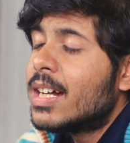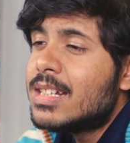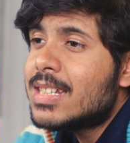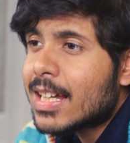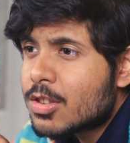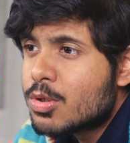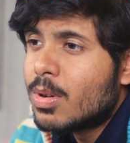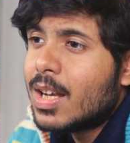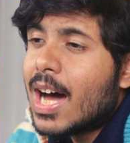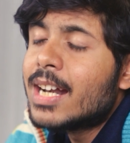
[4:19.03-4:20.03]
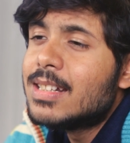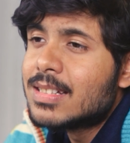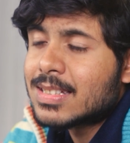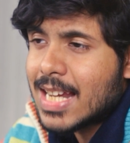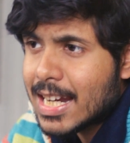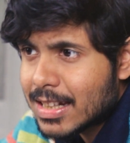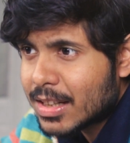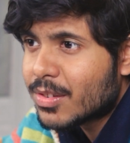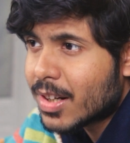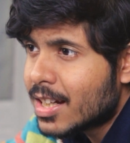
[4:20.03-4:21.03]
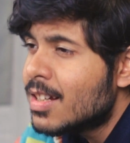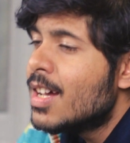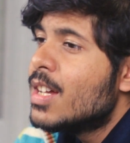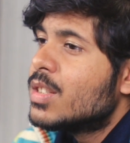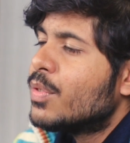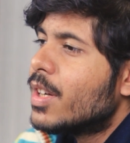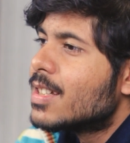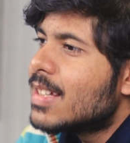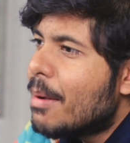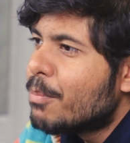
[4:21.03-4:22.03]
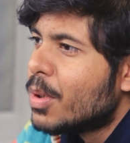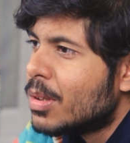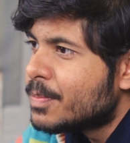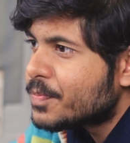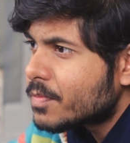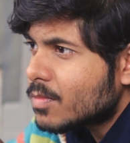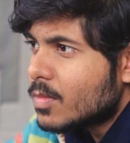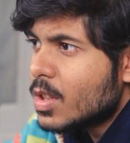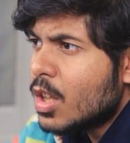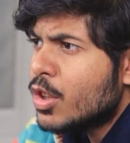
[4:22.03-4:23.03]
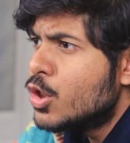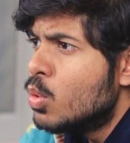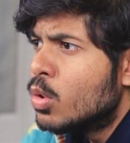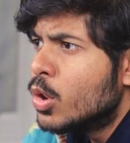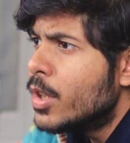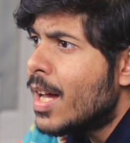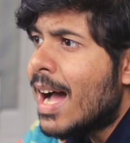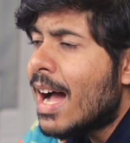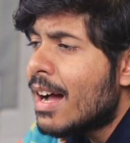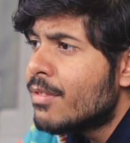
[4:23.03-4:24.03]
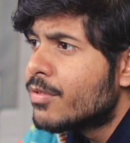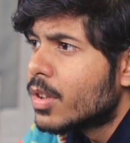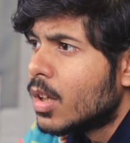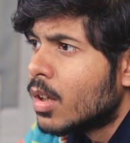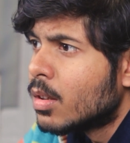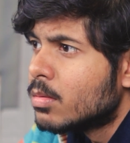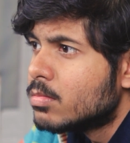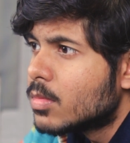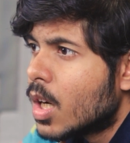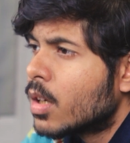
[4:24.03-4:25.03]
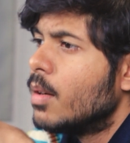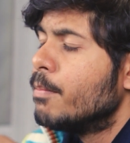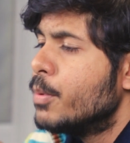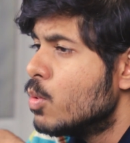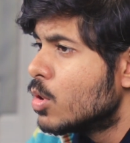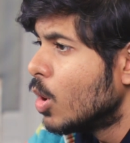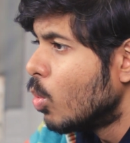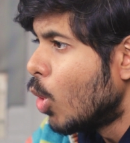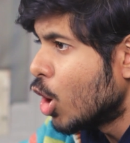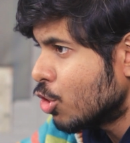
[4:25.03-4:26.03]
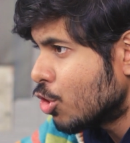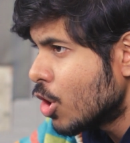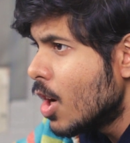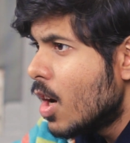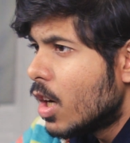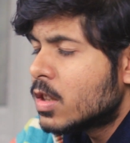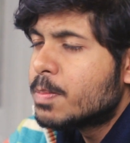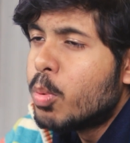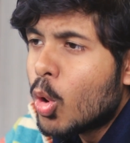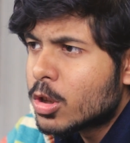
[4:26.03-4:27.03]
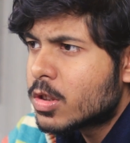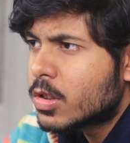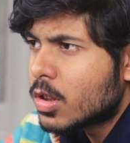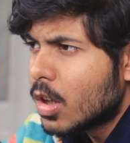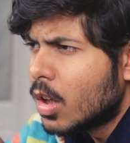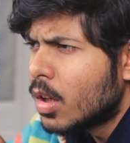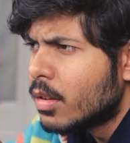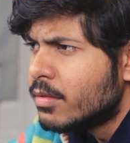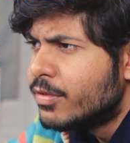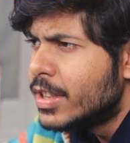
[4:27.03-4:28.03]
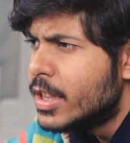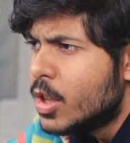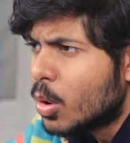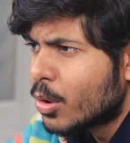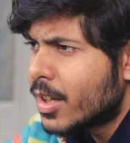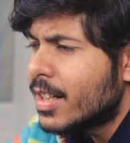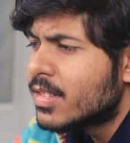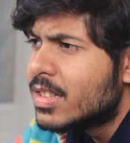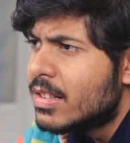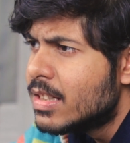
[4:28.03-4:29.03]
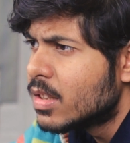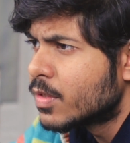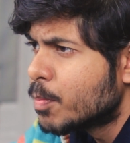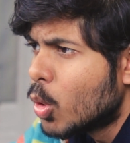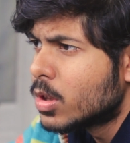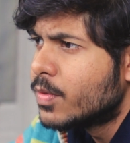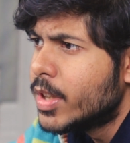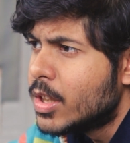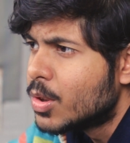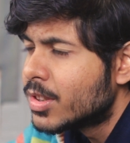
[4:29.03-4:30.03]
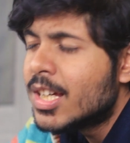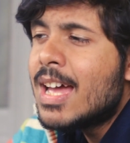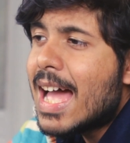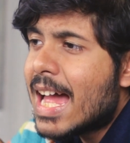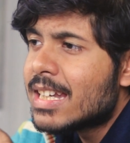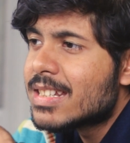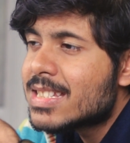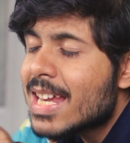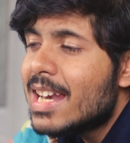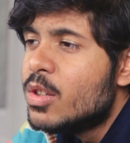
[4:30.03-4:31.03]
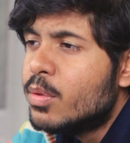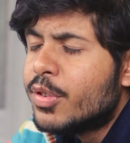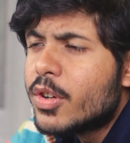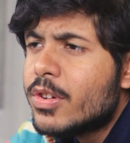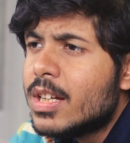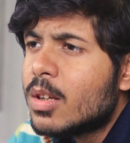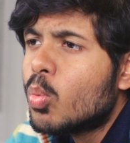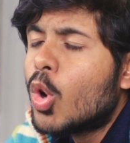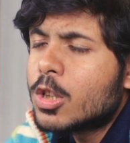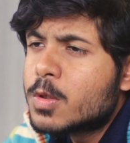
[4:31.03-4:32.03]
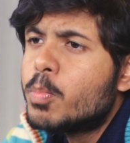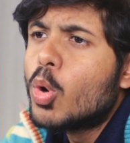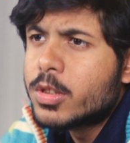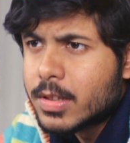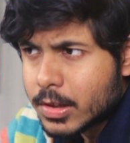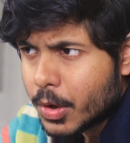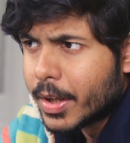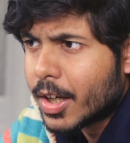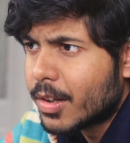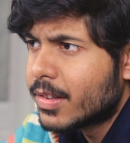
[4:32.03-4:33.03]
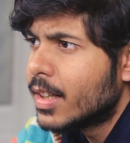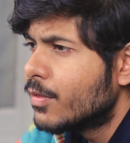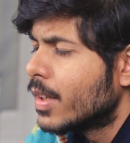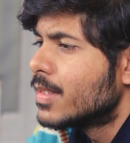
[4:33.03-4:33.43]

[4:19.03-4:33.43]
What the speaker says: contextual understanding, right? So for example, you could have a computer watch a sports video, right? A series of sports videos, and they tell you for real what sports is going on, right? For